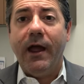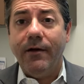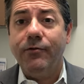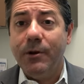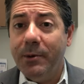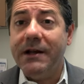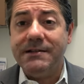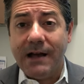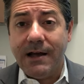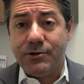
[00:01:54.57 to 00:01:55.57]

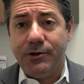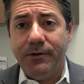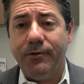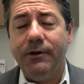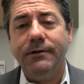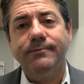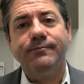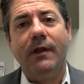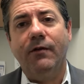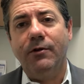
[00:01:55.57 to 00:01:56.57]
Everybody's eyes are different,
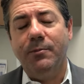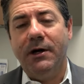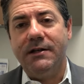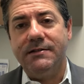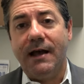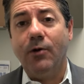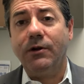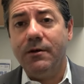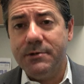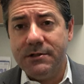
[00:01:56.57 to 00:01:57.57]
everybody's
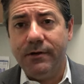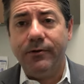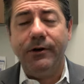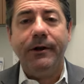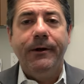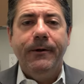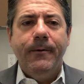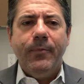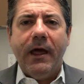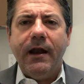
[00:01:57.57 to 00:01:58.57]
outcome is different,
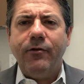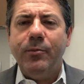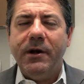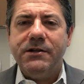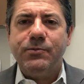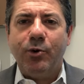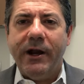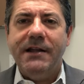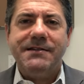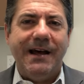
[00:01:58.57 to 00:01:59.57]
and everybody's
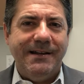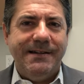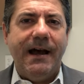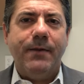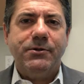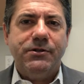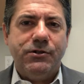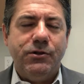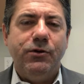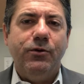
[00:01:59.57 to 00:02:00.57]
brains adapt
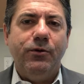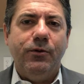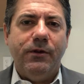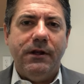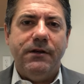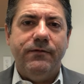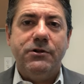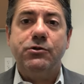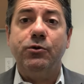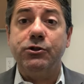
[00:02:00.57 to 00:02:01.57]
to the
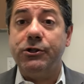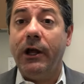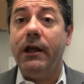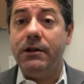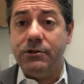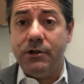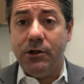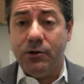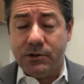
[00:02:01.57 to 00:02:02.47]
visual change that you